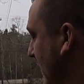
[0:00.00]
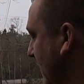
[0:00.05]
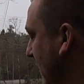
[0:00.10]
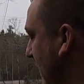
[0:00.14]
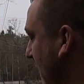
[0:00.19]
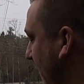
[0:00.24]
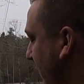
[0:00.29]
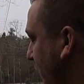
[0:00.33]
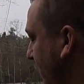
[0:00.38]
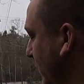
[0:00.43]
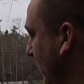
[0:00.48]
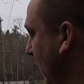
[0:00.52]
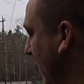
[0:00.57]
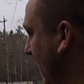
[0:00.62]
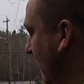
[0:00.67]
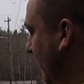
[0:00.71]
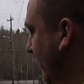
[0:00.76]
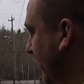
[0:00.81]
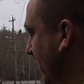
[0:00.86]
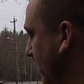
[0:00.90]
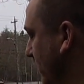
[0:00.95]
Now I do
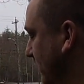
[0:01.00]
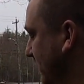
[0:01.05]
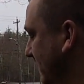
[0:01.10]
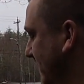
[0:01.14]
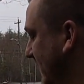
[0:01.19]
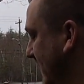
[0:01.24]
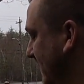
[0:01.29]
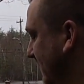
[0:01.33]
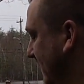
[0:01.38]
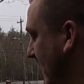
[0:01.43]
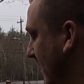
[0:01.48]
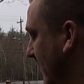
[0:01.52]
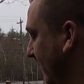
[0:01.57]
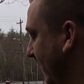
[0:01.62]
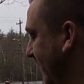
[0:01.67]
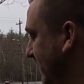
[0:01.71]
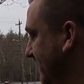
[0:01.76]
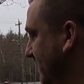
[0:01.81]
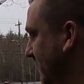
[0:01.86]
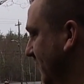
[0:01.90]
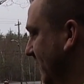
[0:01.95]
have the 06
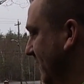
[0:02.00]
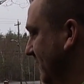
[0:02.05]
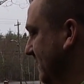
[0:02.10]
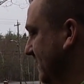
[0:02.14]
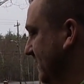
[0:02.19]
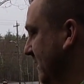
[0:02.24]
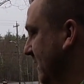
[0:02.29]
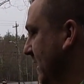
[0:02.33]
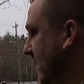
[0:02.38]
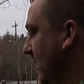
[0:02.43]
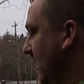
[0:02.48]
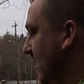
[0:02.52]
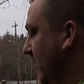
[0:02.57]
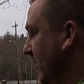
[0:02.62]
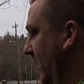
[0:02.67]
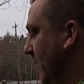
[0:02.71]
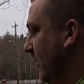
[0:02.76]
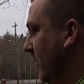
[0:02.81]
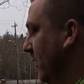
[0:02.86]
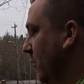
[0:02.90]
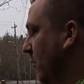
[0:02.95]
taillights for this
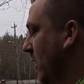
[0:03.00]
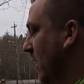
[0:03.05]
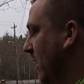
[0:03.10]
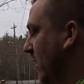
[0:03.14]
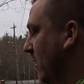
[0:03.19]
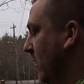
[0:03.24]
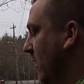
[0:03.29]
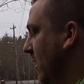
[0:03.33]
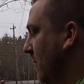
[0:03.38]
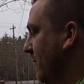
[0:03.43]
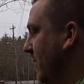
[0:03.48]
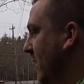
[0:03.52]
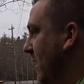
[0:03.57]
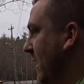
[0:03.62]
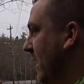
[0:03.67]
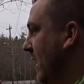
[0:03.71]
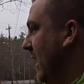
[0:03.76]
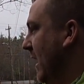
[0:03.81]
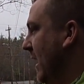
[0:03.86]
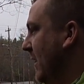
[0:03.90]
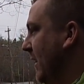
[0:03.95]
that I'm going to wire up,
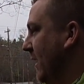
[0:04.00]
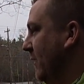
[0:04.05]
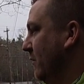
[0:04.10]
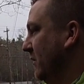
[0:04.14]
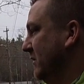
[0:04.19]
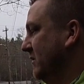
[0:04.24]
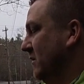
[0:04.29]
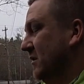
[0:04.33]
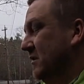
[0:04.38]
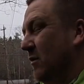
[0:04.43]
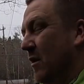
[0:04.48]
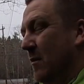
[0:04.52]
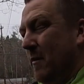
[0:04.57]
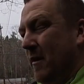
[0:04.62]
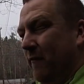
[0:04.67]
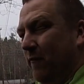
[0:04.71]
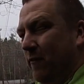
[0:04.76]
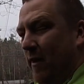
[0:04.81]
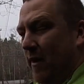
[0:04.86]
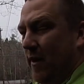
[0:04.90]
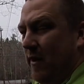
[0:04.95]
and then I was going to swap my
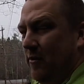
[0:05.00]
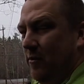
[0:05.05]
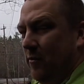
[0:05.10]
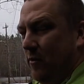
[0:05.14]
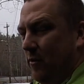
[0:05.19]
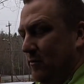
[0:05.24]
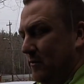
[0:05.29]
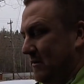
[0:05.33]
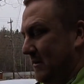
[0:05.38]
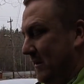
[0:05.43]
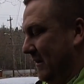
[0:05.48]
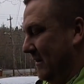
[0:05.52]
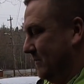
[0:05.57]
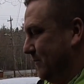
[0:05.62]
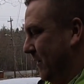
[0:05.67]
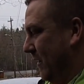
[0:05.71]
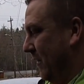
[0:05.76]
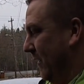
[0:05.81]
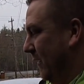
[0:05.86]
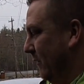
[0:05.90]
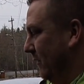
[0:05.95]
front end to an 06,
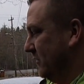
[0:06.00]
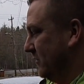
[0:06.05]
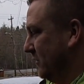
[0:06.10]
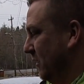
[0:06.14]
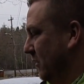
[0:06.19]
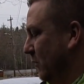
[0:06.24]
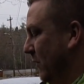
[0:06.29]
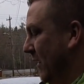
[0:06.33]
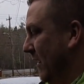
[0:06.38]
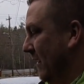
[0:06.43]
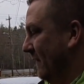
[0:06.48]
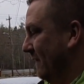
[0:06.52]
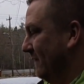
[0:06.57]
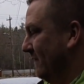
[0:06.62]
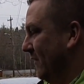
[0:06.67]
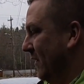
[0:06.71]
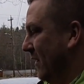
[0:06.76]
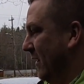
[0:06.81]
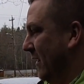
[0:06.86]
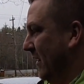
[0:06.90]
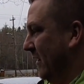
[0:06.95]
but I think I'm just going to wait and
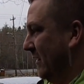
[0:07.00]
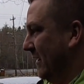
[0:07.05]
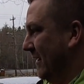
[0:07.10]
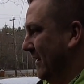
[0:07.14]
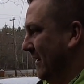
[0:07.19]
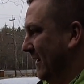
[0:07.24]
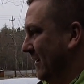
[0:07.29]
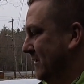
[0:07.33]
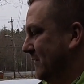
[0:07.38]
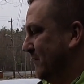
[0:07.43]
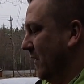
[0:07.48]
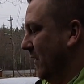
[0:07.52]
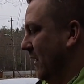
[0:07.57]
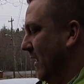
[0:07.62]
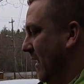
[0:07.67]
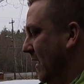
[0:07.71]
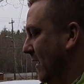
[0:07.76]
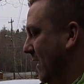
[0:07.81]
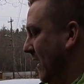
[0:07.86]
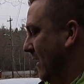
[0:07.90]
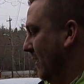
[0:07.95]
find a nice front
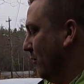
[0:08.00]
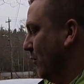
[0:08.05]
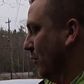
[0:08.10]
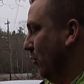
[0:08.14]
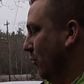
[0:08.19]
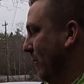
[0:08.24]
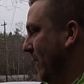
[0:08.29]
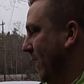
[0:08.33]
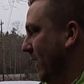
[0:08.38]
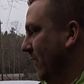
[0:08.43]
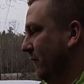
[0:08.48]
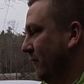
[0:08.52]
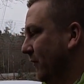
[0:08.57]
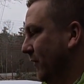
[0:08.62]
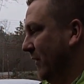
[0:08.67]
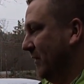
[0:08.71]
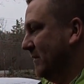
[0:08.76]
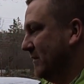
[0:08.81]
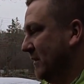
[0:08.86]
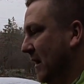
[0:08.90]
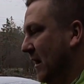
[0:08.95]
end and a roll pan for
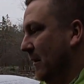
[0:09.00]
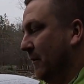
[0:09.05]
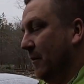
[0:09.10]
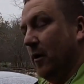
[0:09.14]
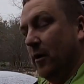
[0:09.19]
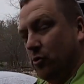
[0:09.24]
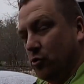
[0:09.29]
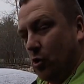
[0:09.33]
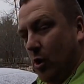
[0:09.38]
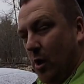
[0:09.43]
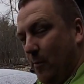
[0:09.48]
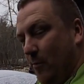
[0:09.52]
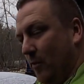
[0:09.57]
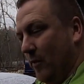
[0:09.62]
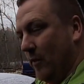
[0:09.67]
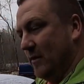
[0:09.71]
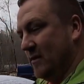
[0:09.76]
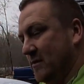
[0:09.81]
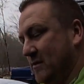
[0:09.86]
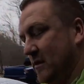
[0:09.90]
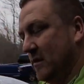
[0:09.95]
this, and I'm going to drop
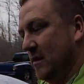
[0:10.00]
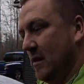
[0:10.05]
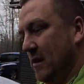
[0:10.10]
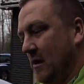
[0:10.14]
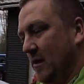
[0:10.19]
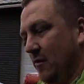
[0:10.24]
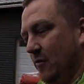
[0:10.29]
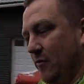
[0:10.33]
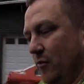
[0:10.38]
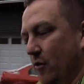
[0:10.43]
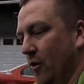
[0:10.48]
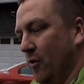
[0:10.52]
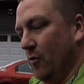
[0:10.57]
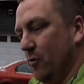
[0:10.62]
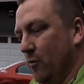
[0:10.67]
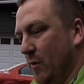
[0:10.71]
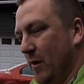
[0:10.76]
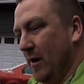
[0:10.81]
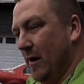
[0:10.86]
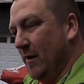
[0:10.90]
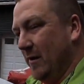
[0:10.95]
this.
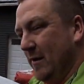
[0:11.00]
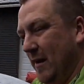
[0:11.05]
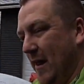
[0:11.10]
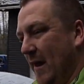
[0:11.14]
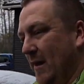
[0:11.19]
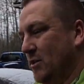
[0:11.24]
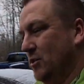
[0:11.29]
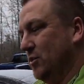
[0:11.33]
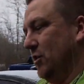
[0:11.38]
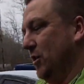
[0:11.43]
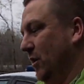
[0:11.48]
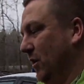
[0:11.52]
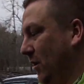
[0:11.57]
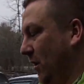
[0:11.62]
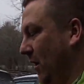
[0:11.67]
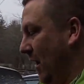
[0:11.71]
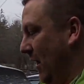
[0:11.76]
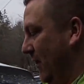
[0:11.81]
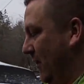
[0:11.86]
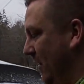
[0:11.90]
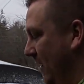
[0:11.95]
So next
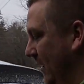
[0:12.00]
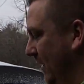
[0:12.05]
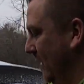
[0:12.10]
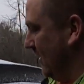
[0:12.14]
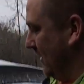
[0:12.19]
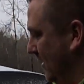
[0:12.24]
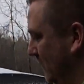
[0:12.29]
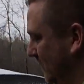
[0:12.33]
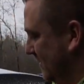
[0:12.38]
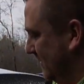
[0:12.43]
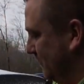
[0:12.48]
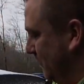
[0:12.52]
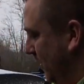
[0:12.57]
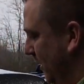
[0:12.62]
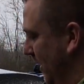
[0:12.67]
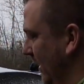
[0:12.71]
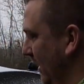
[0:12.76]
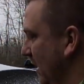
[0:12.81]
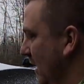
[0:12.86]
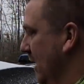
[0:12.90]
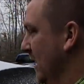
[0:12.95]
year, I think come
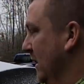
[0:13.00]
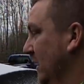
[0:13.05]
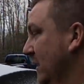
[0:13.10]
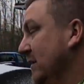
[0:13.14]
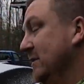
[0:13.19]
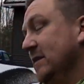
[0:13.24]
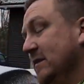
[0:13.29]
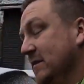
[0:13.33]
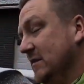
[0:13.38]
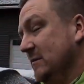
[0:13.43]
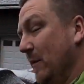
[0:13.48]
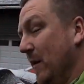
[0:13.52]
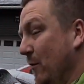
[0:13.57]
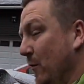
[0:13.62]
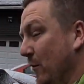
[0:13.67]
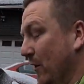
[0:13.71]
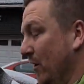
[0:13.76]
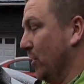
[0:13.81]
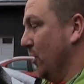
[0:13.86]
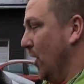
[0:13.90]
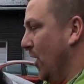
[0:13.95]
spring, because this is my
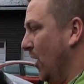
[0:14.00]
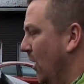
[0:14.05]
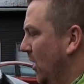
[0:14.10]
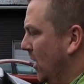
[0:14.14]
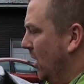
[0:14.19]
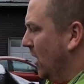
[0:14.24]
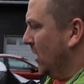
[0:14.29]
winter car.